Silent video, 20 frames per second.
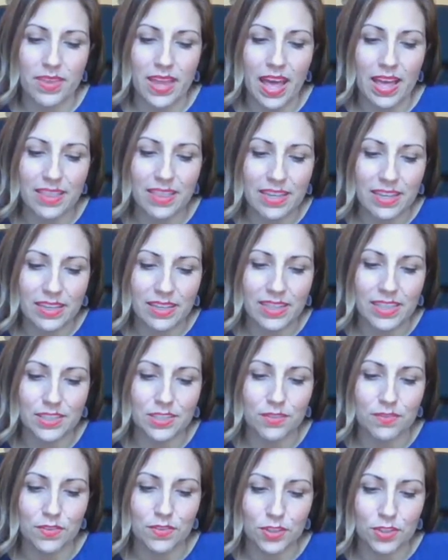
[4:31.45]
ethnically
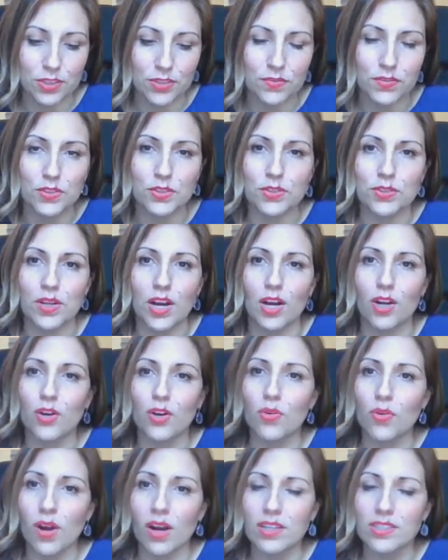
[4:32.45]
diverse food
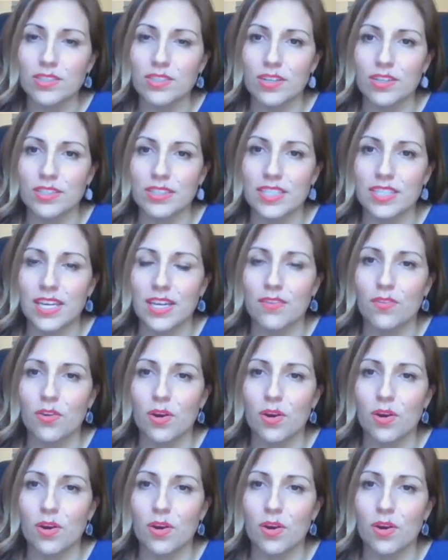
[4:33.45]
across our city